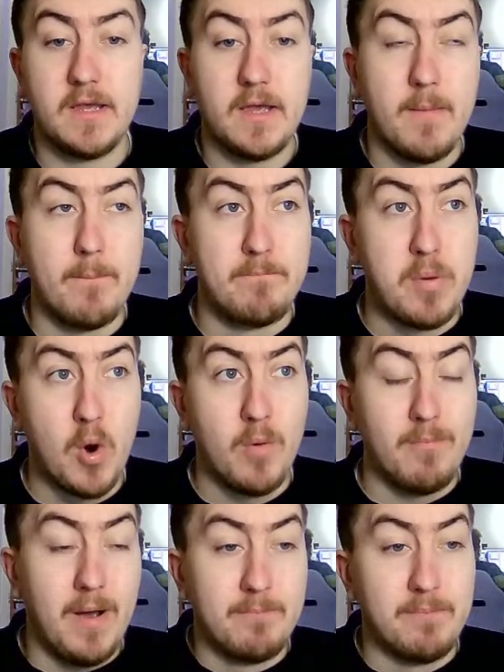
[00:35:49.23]
But
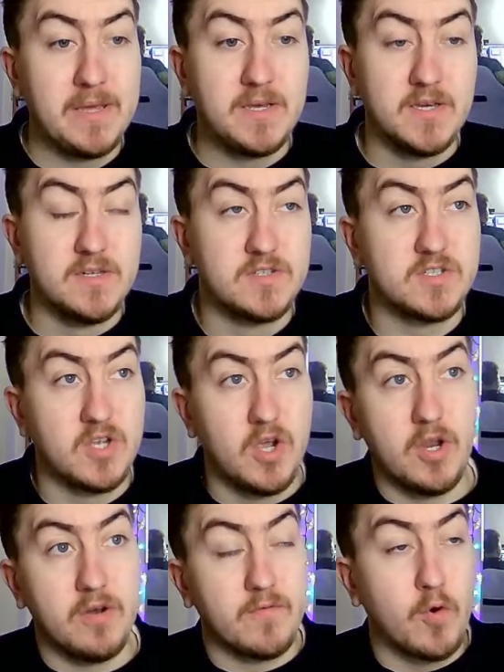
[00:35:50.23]
my big
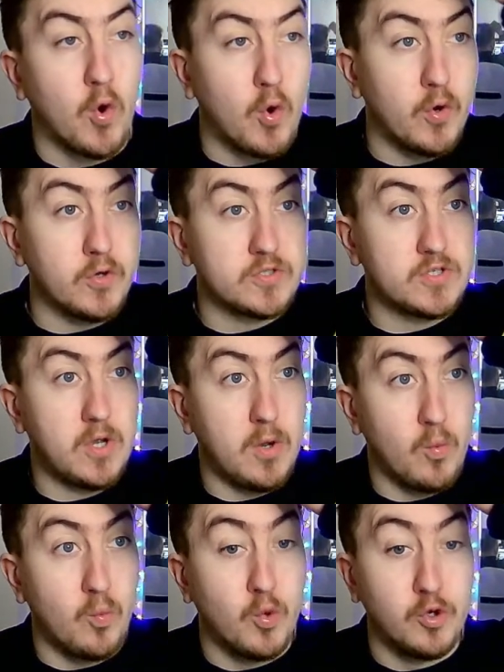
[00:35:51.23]
concern, of course,
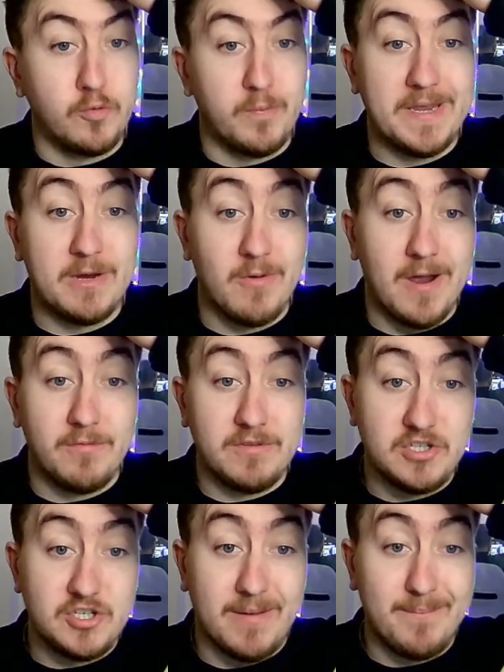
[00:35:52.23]
would be around
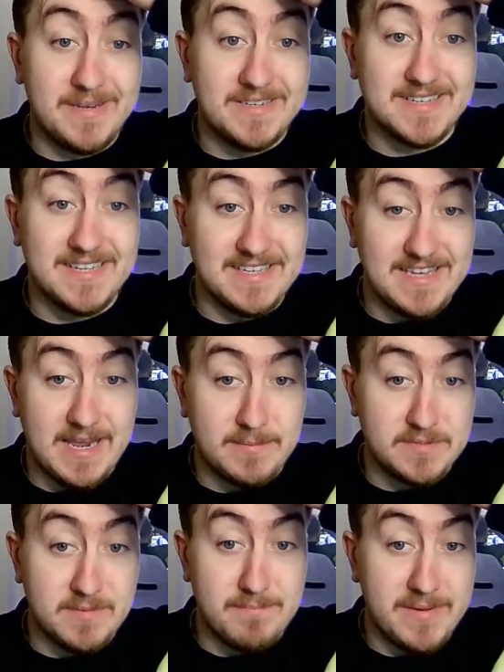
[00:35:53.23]
these Champions League
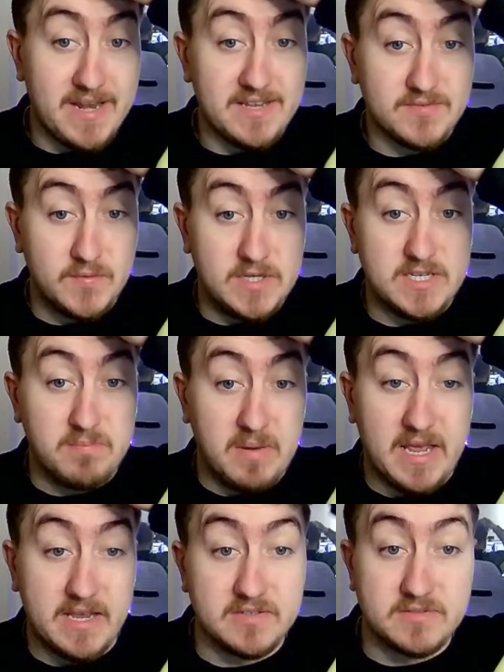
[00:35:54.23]
games and minutes for these
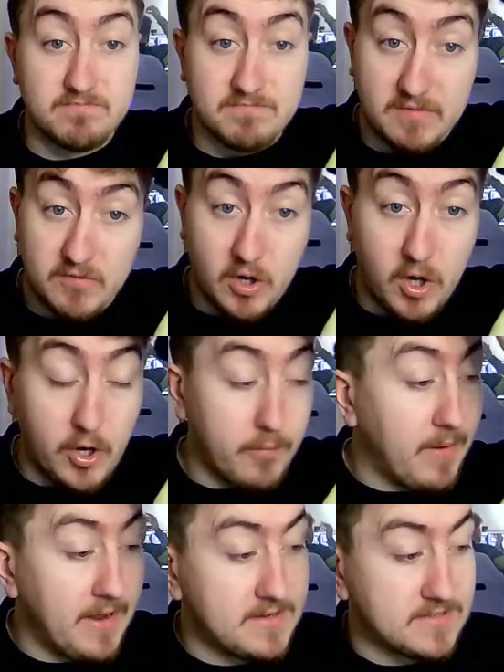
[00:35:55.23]
players. They've got a lot of
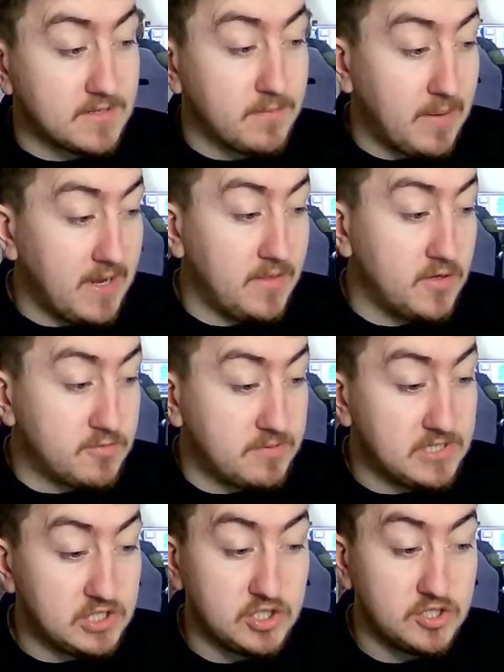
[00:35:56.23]
players that can play in those
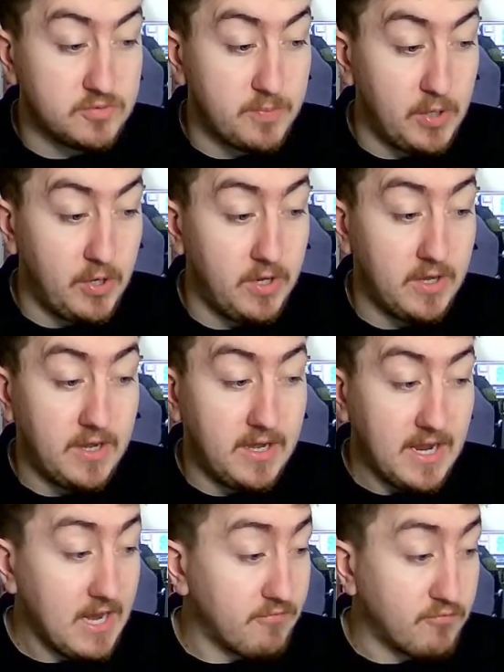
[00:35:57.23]
positions, but
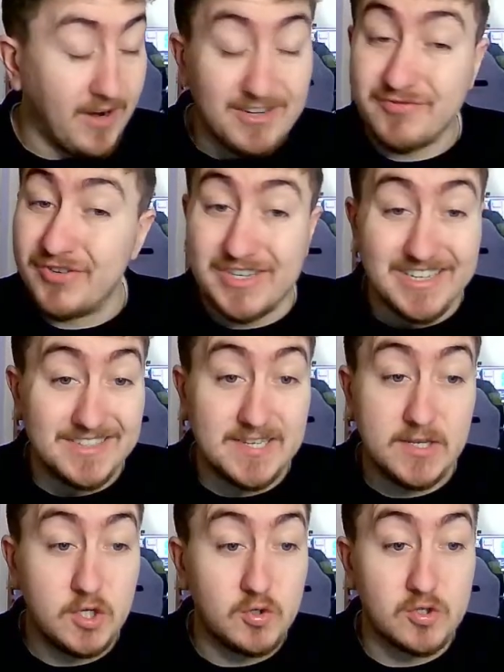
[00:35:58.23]
if Rashford
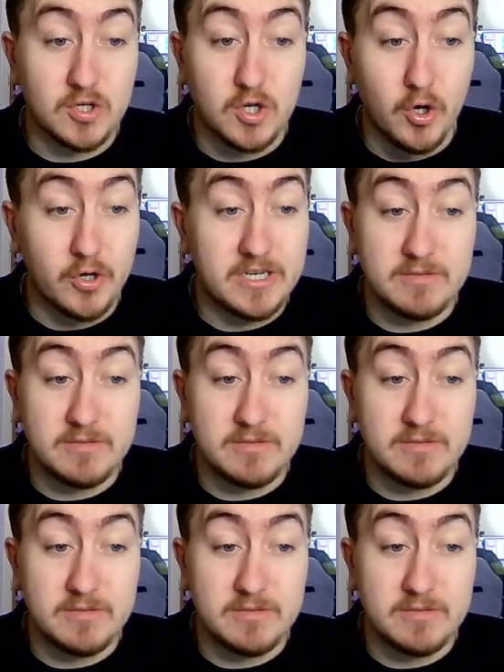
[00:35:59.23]
continues to cook, he's